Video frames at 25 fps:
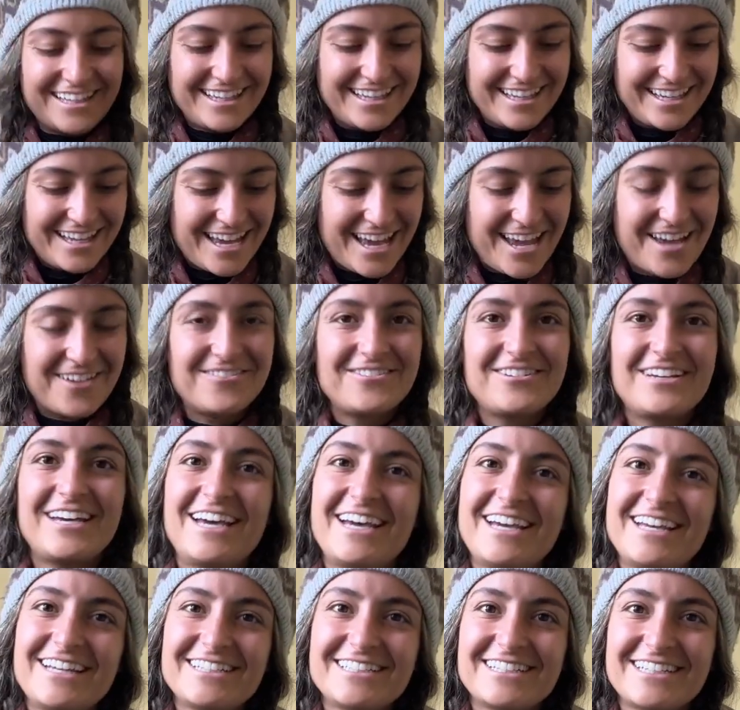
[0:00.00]
half
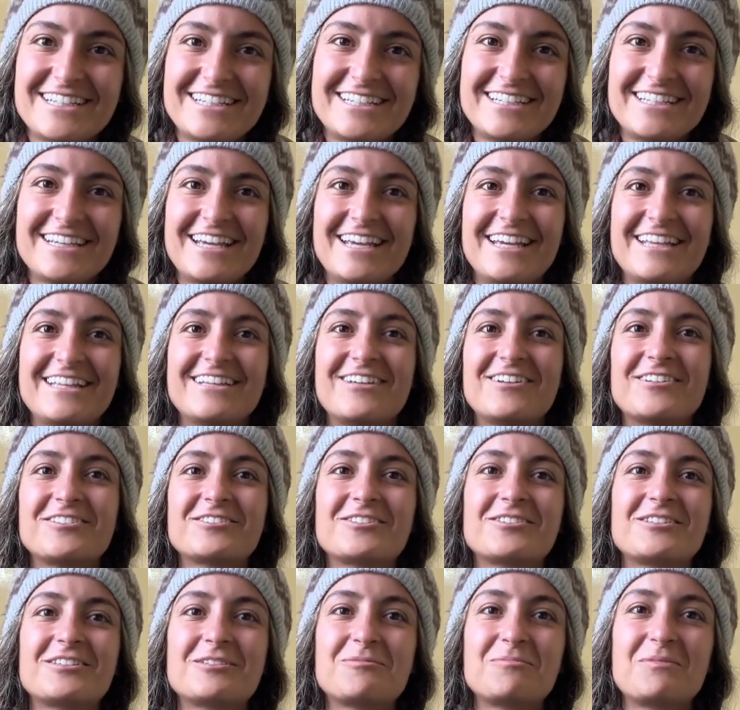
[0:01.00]
hat, and also
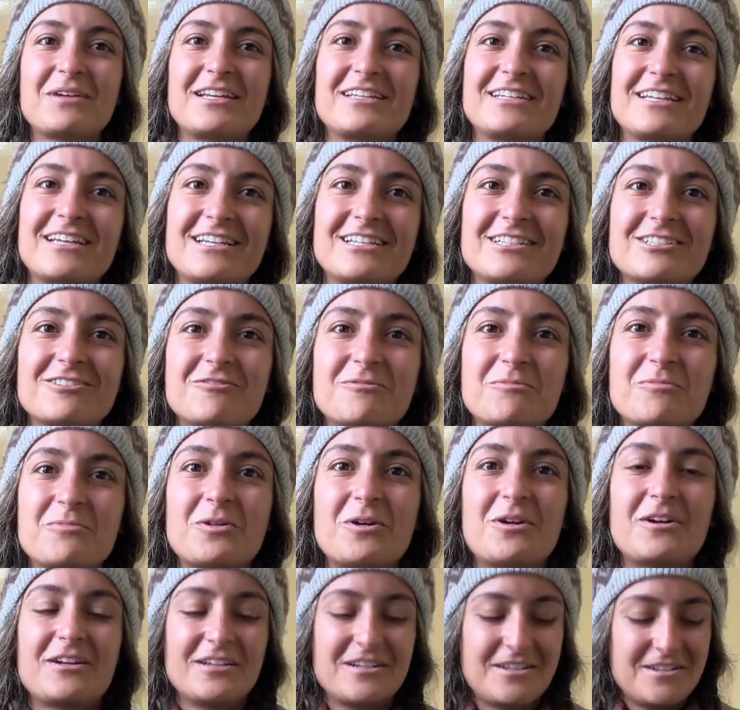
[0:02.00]
this bandana is from
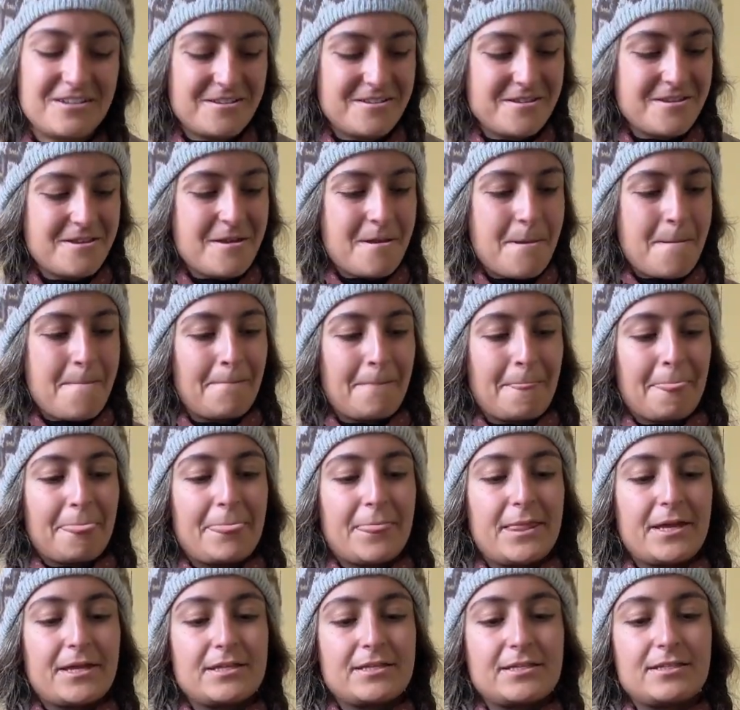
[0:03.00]
Prana.
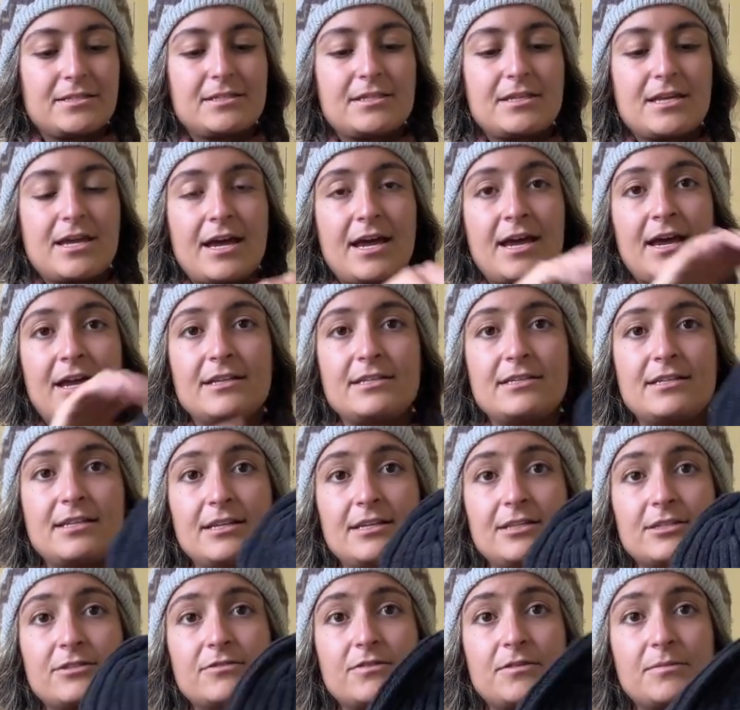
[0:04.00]
This hat
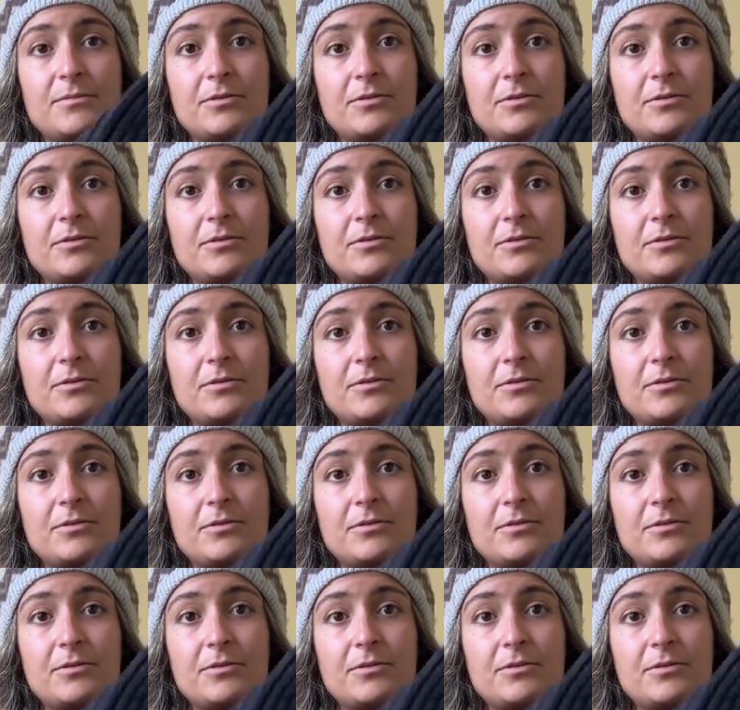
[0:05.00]
is from